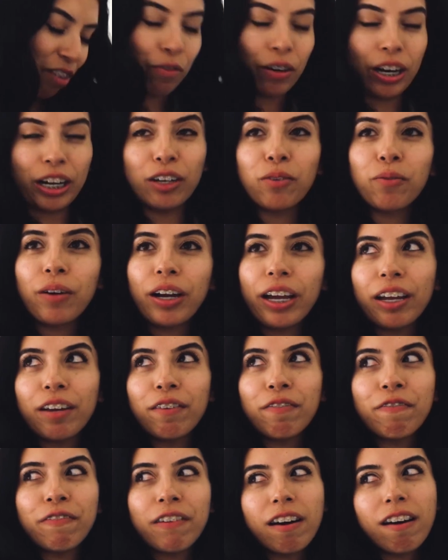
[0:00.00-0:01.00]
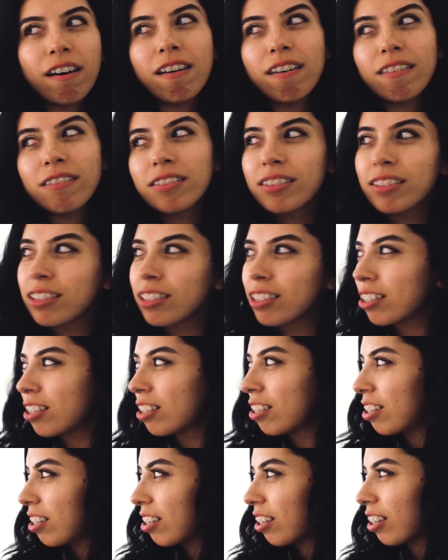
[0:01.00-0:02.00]
right away felt
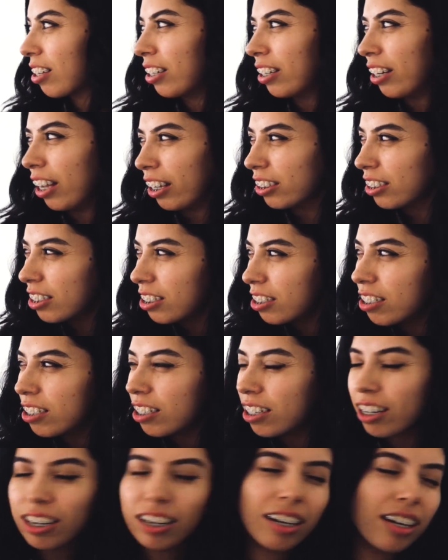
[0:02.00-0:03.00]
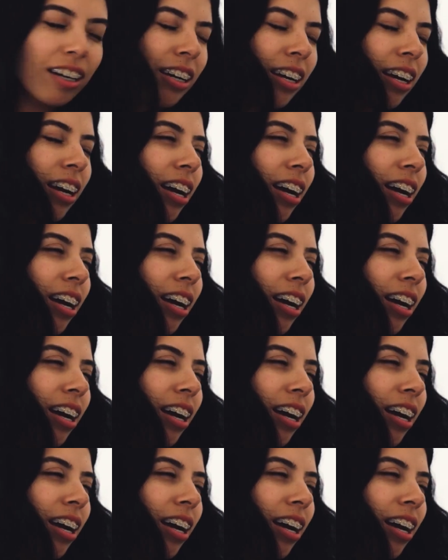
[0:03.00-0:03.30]
connected to her,